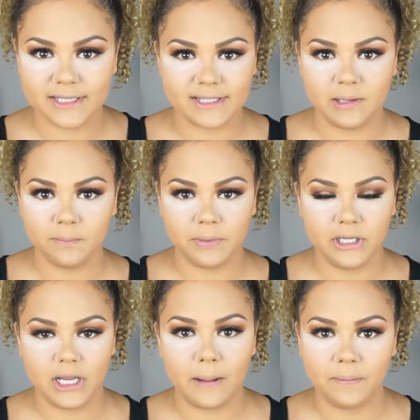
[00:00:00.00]

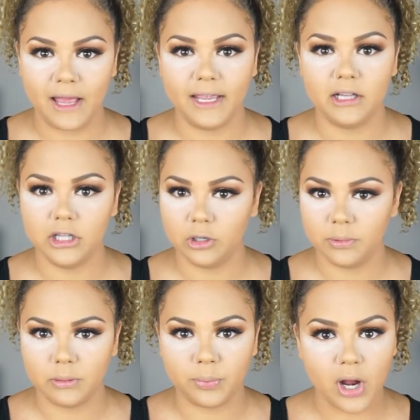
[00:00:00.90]
simply apply a little
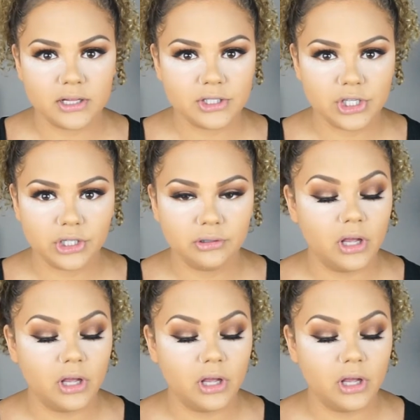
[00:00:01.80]
bit of bronzer.